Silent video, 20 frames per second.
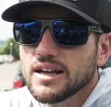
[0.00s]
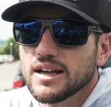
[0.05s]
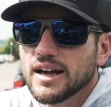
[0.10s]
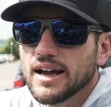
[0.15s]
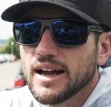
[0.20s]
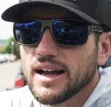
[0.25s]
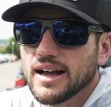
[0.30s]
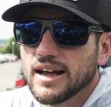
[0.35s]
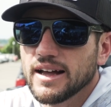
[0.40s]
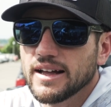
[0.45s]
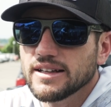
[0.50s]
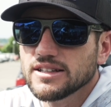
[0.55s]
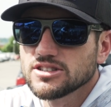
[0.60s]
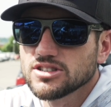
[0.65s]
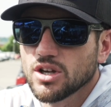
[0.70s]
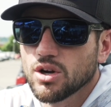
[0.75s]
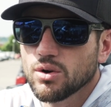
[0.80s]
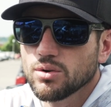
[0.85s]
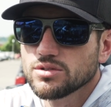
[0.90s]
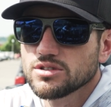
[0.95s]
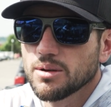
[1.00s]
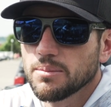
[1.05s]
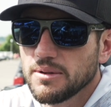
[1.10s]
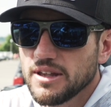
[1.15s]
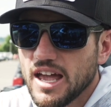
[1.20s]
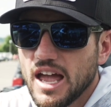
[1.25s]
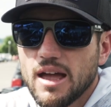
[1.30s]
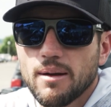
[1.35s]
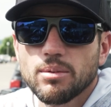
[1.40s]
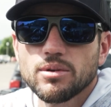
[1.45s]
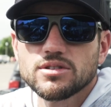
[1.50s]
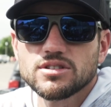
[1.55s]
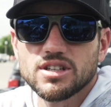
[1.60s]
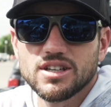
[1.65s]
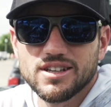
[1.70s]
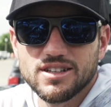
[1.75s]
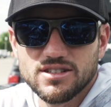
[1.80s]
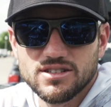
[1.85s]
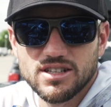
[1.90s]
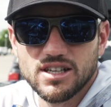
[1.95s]
So to be able to
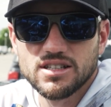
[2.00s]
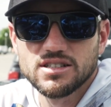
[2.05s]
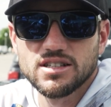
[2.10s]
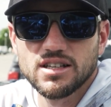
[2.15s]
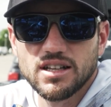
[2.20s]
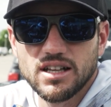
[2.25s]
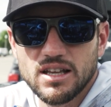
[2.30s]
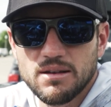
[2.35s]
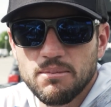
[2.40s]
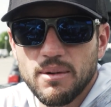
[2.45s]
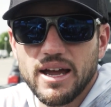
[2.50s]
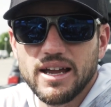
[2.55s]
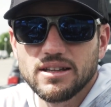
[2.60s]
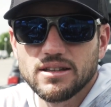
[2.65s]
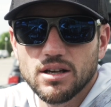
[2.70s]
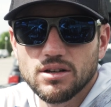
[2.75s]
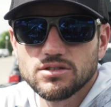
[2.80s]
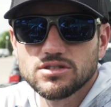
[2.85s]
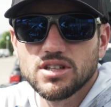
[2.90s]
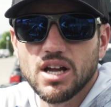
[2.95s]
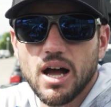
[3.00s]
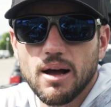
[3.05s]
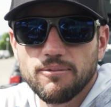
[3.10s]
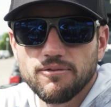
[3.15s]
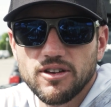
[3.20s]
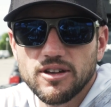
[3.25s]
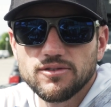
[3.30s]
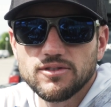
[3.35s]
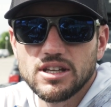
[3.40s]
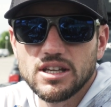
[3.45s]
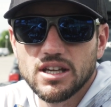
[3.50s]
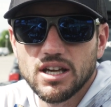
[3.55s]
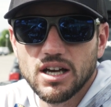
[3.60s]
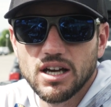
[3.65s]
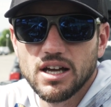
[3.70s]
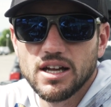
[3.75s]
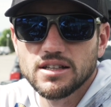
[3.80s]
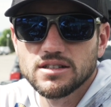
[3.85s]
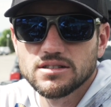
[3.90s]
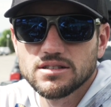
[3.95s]
consistently make those top 50
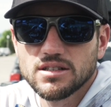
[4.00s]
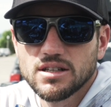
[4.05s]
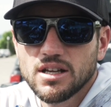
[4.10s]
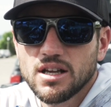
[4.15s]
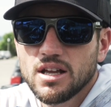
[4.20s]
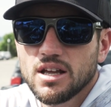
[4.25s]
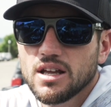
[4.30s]
cuts